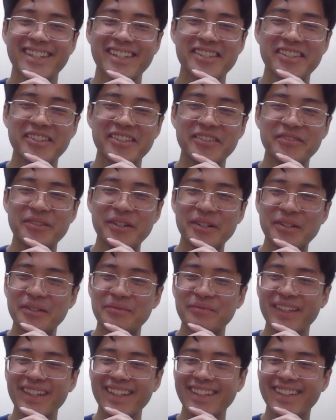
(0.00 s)
So what would
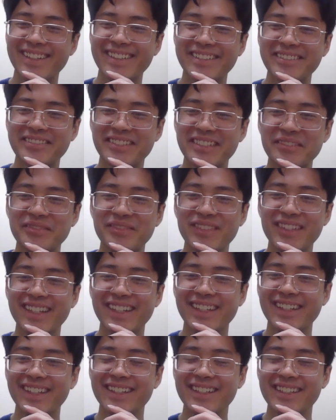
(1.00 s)
it be? Would it
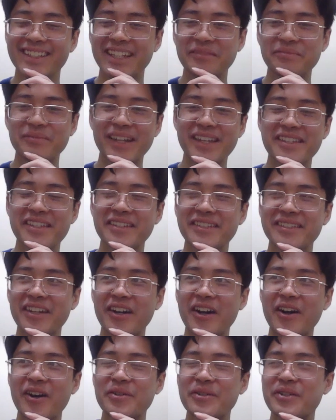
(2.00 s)
be like based on
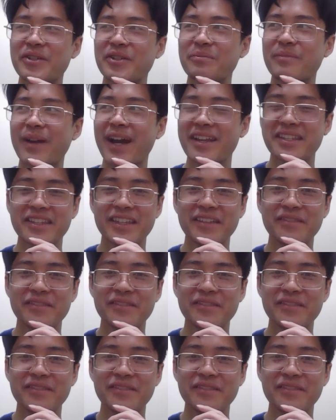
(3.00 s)
all your past